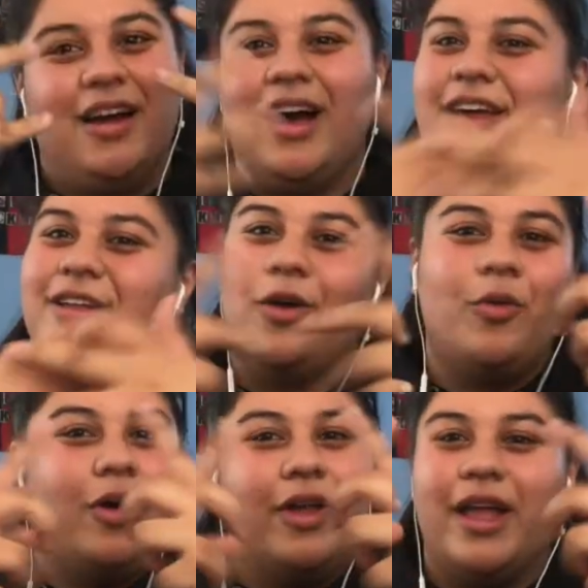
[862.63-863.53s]
I don't know
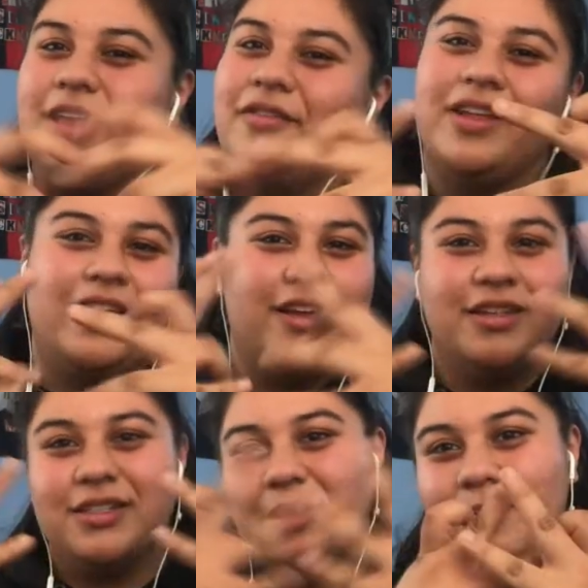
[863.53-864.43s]
what any of it
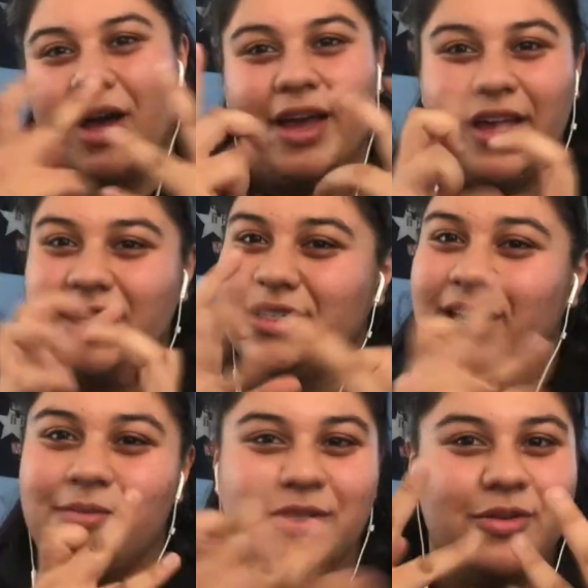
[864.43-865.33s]
is, but he just
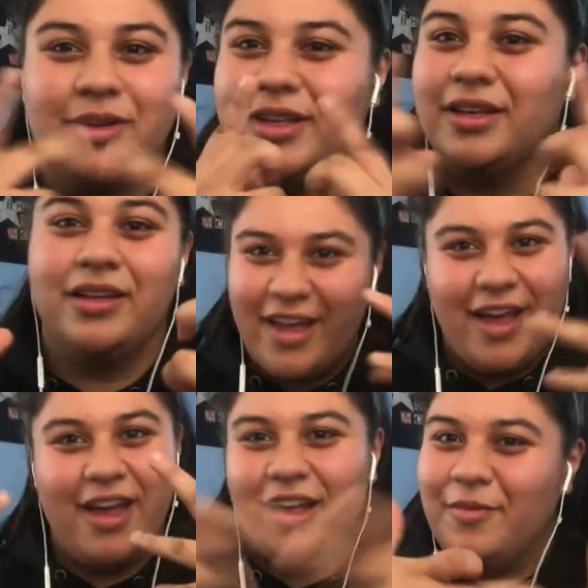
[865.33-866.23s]
keeps doing it.
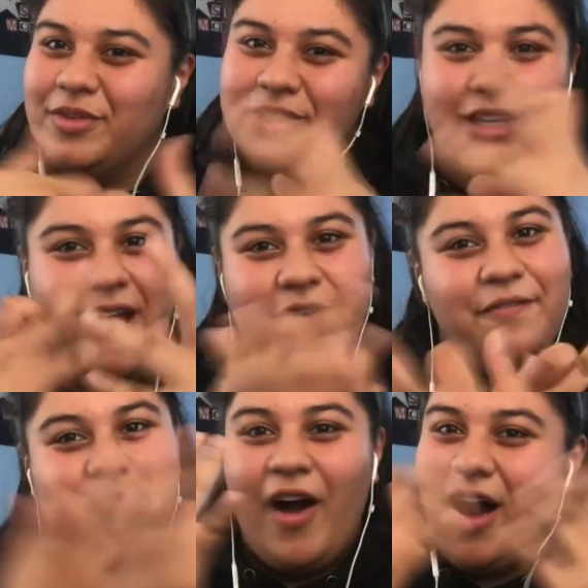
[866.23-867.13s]
And I'm just like,
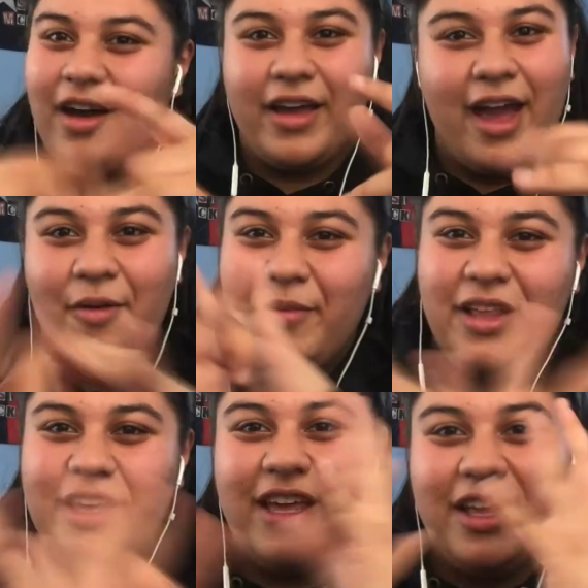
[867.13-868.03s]
fuck, how
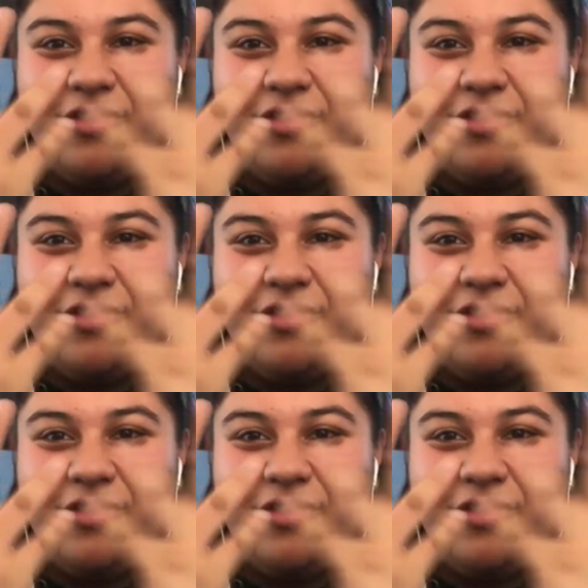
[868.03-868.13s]
many can you